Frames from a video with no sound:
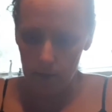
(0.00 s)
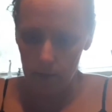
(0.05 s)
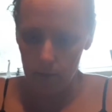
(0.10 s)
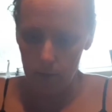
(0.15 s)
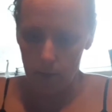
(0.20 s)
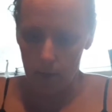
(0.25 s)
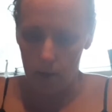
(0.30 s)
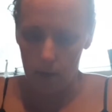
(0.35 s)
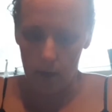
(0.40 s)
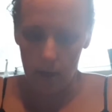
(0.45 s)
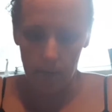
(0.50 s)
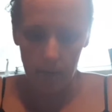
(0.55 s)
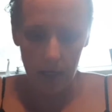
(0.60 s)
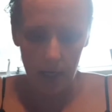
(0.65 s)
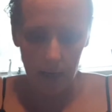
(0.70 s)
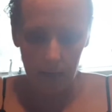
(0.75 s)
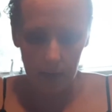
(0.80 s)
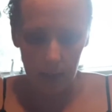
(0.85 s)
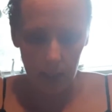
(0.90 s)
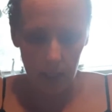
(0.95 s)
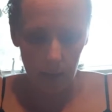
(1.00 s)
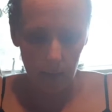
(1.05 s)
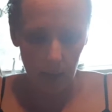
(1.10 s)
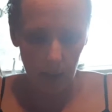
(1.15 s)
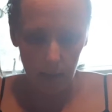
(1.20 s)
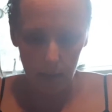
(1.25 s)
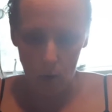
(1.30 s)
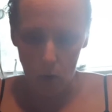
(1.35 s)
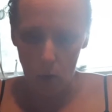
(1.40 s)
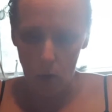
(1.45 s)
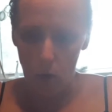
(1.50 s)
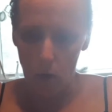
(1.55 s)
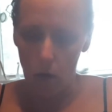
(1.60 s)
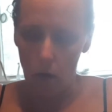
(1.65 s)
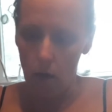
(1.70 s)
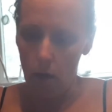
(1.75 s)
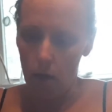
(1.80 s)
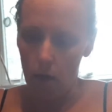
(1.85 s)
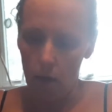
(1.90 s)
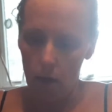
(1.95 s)
Oh, I'm going to have to get a big bowl.
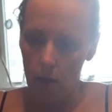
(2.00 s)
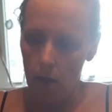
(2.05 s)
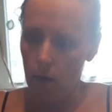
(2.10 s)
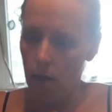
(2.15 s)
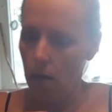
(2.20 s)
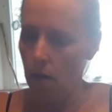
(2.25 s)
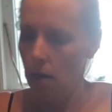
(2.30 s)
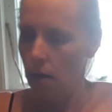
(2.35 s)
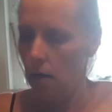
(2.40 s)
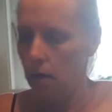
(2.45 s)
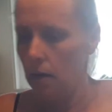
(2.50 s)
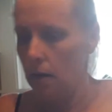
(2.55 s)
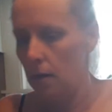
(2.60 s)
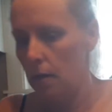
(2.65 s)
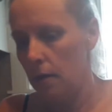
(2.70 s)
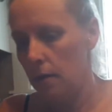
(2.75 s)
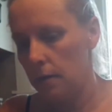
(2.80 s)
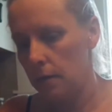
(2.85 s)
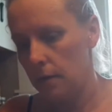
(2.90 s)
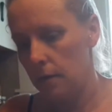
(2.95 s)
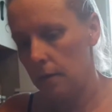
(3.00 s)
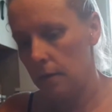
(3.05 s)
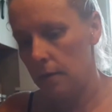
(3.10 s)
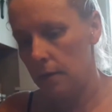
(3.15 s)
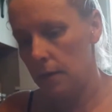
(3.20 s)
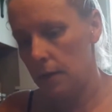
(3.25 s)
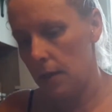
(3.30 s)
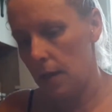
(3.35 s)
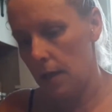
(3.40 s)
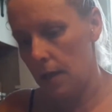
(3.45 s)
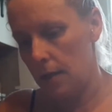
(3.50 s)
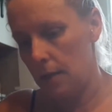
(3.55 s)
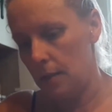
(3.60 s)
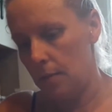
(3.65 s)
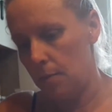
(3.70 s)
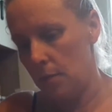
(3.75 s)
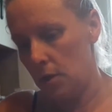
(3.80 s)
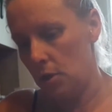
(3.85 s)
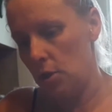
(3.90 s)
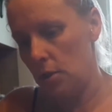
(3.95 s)
Is that
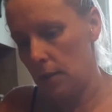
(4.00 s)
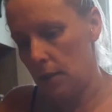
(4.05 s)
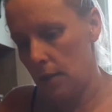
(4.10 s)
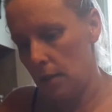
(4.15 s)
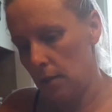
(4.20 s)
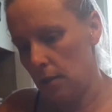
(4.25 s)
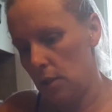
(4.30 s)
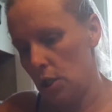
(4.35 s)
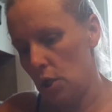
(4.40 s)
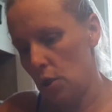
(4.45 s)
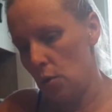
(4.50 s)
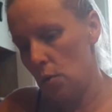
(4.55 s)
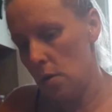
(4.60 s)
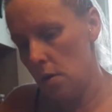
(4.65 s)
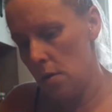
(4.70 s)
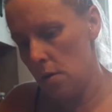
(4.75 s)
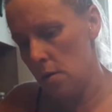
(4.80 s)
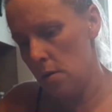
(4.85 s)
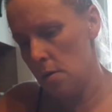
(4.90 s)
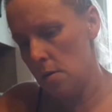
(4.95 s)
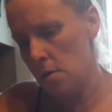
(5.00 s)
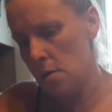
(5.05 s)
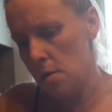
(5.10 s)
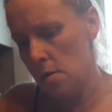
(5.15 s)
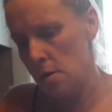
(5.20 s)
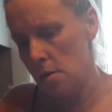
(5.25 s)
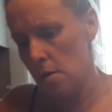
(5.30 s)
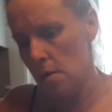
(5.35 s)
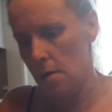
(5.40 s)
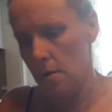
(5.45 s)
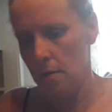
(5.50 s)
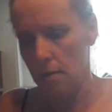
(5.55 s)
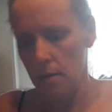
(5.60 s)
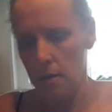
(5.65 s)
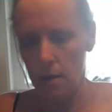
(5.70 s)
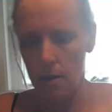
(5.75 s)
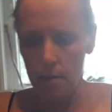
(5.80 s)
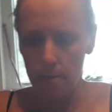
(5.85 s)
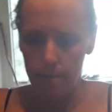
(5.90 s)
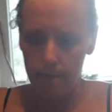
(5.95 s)
as much as it'll do?
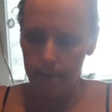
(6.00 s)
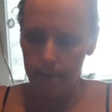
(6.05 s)
Yeah.